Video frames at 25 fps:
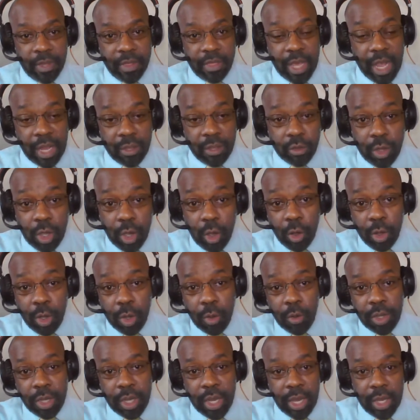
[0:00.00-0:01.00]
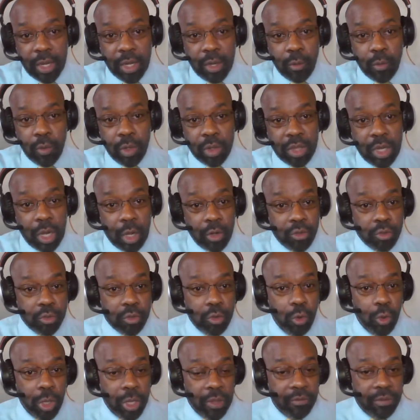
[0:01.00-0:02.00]
that's co located with our
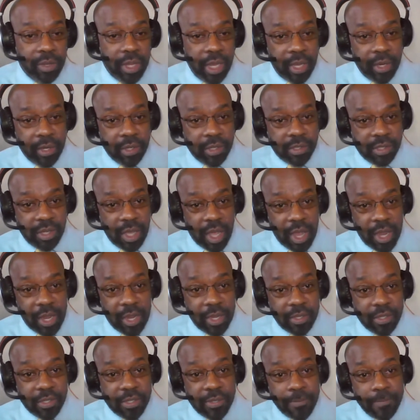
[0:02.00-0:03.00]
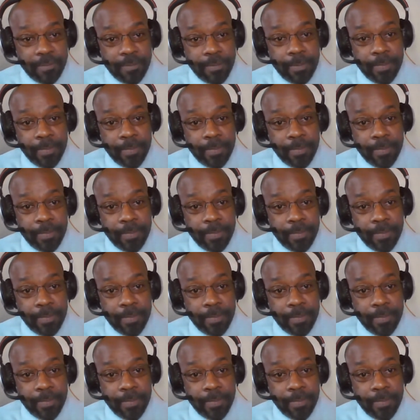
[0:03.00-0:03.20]
School of Data Science